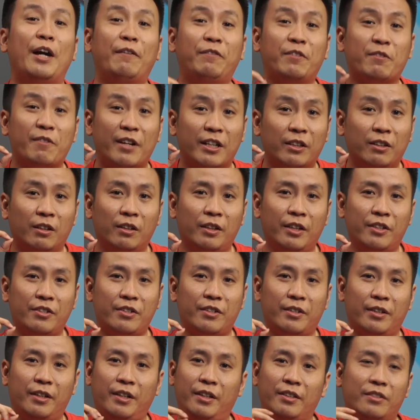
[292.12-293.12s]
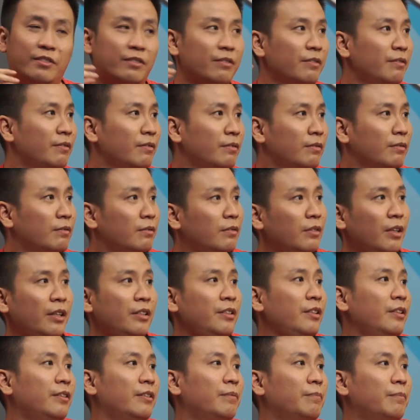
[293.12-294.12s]
the right knowledge. That's
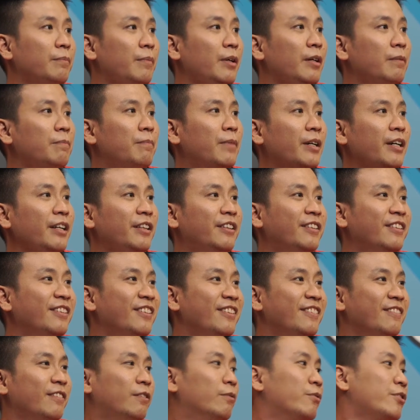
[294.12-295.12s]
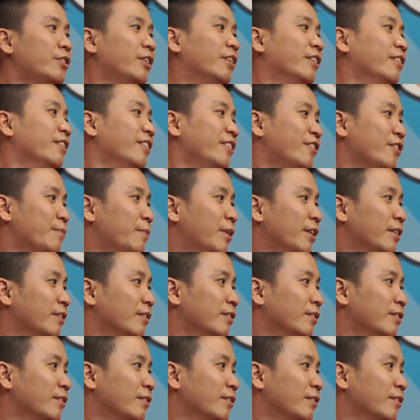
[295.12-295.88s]
it. Makan. Trademark.